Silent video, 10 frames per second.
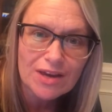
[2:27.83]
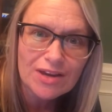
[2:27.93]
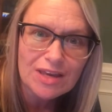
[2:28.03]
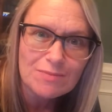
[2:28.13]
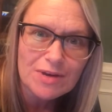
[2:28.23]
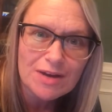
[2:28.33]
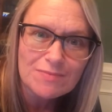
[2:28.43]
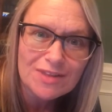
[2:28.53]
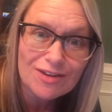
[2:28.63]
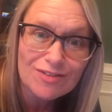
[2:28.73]
Keep
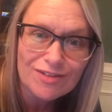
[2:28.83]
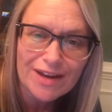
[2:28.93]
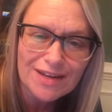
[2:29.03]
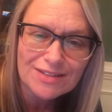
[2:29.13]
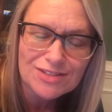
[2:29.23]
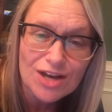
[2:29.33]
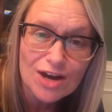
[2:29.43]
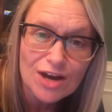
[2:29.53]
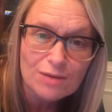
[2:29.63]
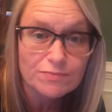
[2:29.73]
up the great
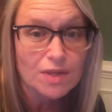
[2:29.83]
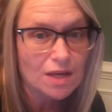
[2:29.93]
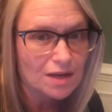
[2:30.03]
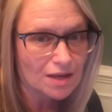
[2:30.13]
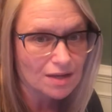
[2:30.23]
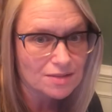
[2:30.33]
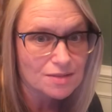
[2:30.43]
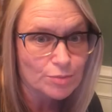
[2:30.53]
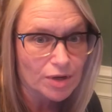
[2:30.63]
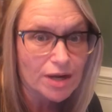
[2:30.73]
job. And
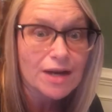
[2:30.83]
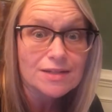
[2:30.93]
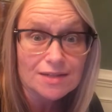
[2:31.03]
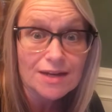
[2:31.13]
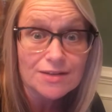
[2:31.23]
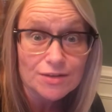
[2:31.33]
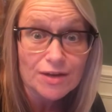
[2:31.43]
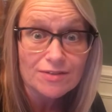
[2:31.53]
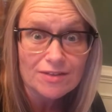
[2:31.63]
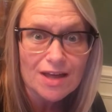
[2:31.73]
surprise, I do
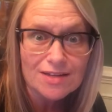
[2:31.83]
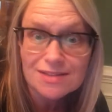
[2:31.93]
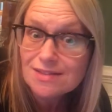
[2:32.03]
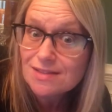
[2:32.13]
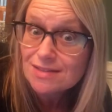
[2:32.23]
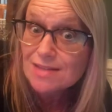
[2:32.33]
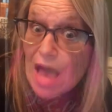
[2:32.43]
have classes.